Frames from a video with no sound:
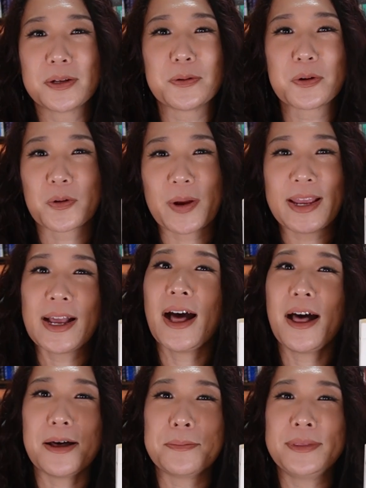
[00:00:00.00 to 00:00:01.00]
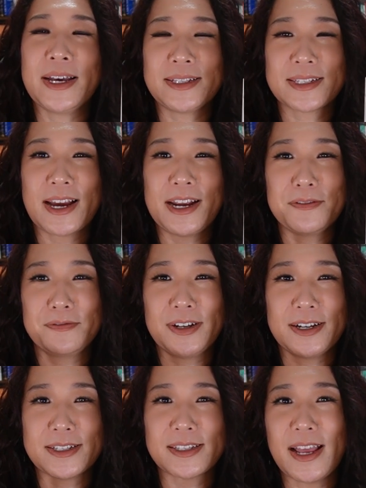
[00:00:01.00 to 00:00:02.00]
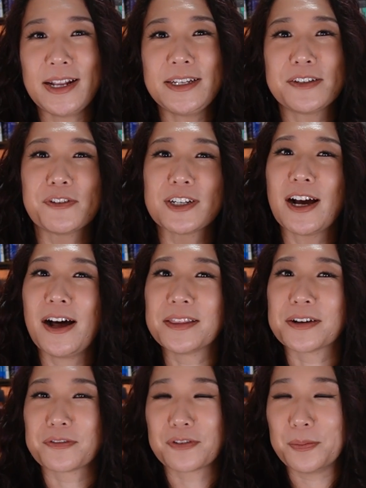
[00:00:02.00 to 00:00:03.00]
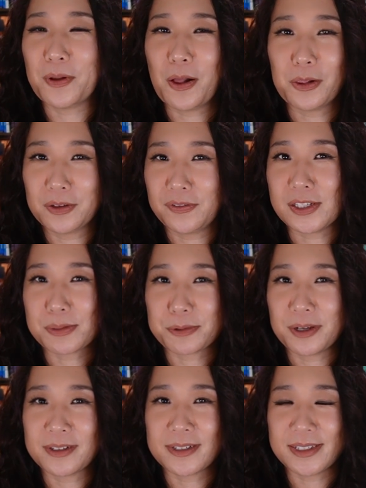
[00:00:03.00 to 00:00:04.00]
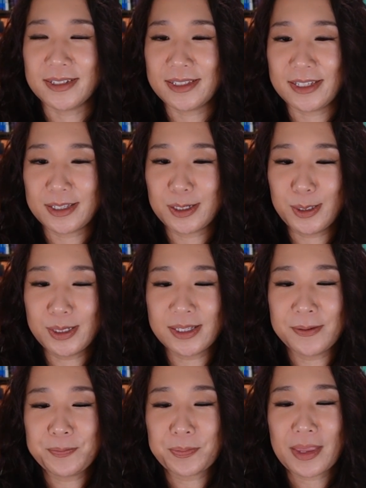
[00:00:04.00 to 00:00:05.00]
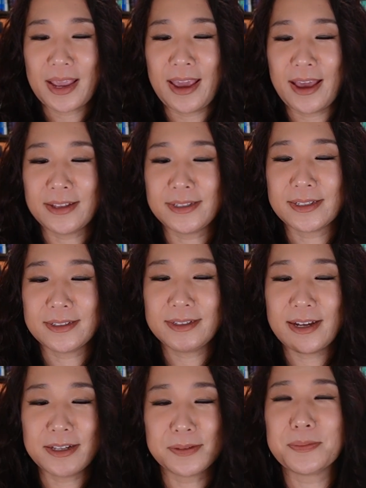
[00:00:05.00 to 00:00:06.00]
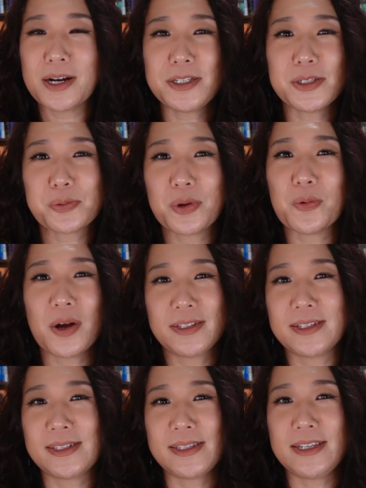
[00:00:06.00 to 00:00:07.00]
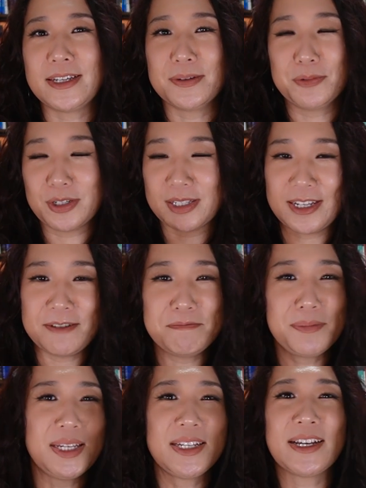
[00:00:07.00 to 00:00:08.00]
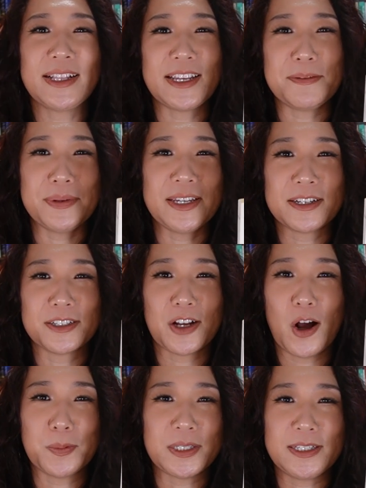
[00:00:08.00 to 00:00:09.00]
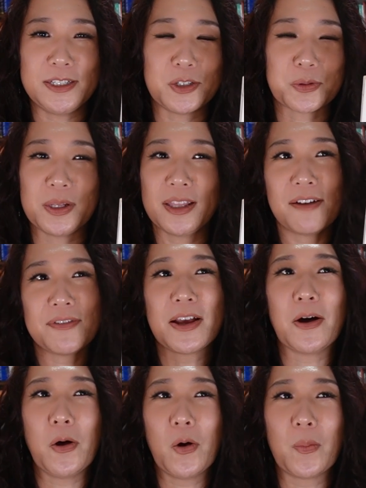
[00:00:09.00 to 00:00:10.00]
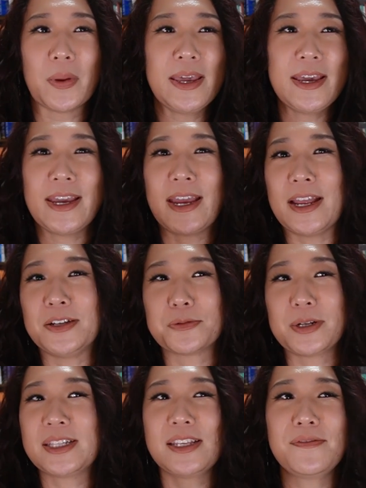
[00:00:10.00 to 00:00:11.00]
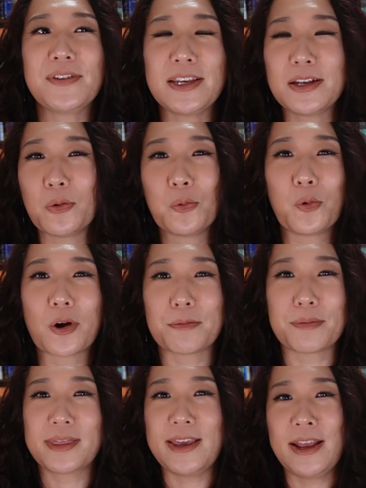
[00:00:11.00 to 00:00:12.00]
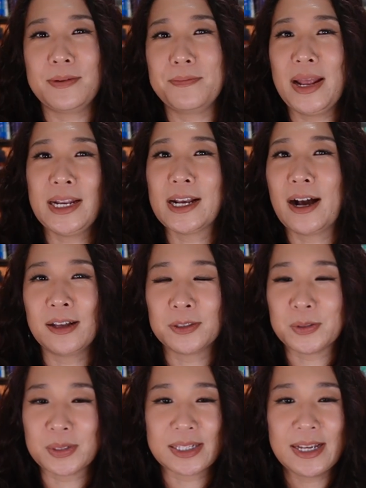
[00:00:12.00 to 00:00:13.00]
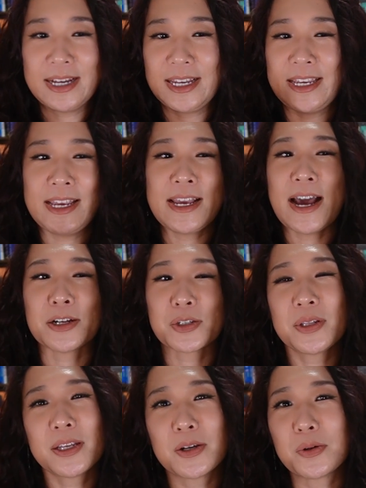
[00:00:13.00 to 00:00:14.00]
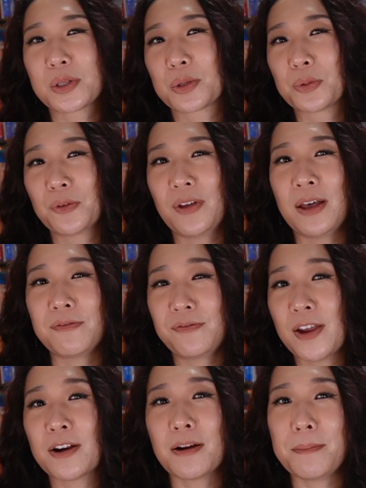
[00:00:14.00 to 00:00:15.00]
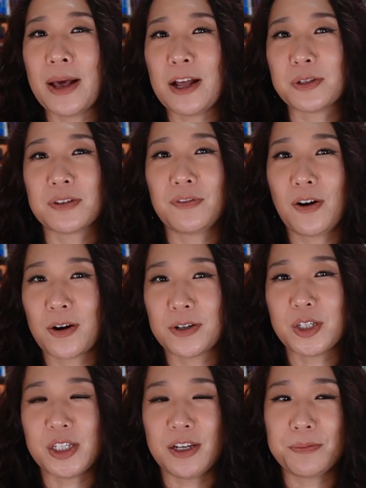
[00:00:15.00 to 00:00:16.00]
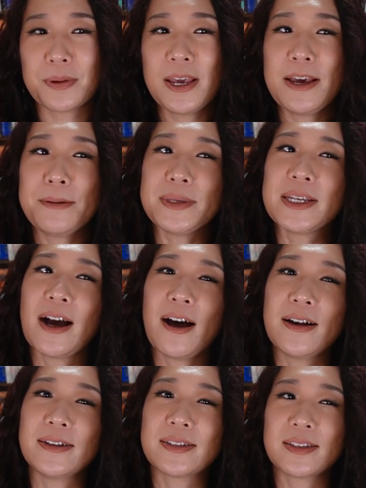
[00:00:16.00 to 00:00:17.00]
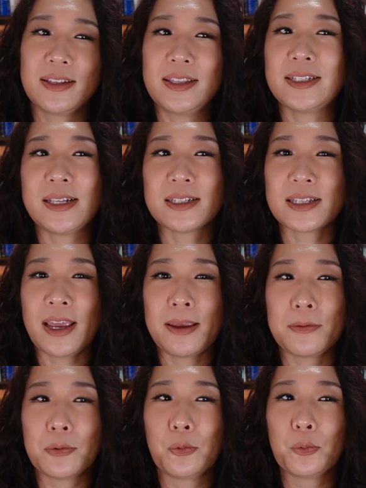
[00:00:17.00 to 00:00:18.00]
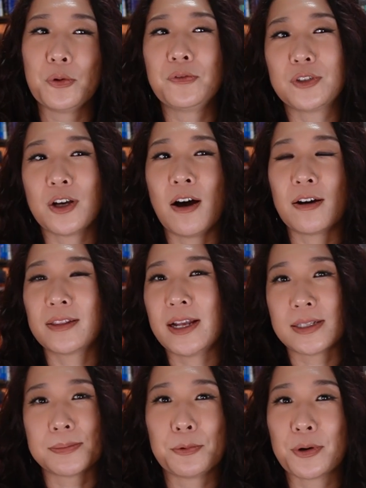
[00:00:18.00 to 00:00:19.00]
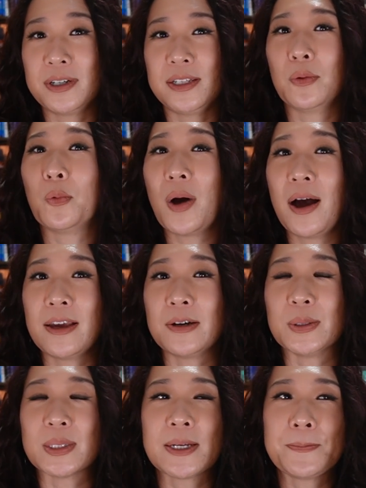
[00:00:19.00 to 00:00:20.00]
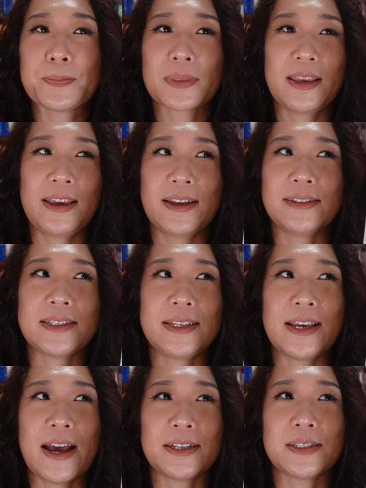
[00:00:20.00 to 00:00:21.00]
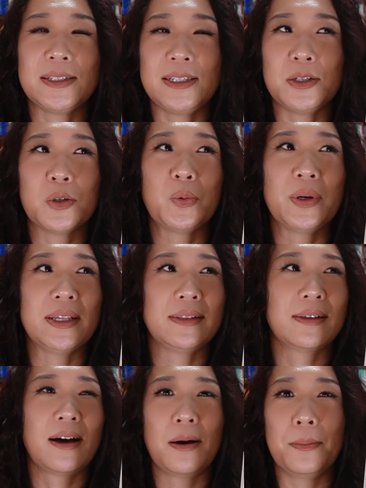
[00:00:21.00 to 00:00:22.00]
little gray cub that's kind of a slightly different color from all of his brothers and sisters. And as much as we want to see him just immediately being adopted into a loving home and receiving warmth and many cuddles, he actually goes through a fair amount of hardship because this is a wolf dog that's born in the wild, and he had to deal with